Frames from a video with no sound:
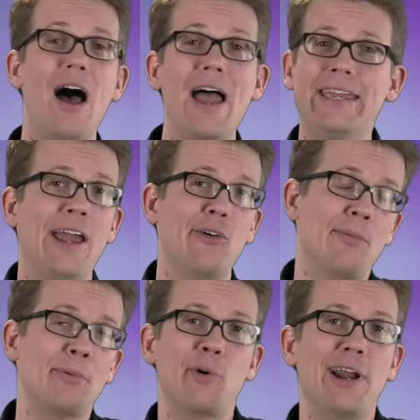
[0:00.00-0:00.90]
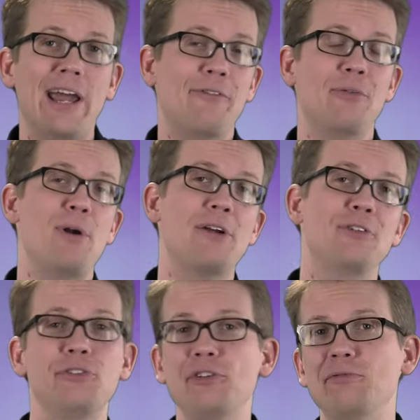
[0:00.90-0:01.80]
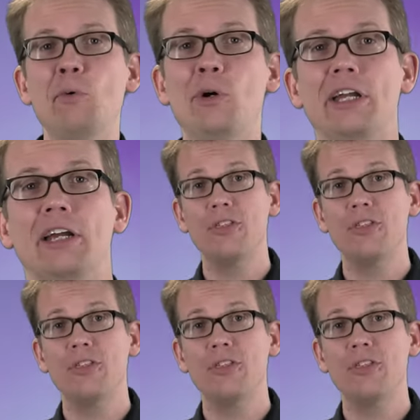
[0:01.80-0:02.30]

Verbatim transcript: I can't remember what I had for breakfast this morning.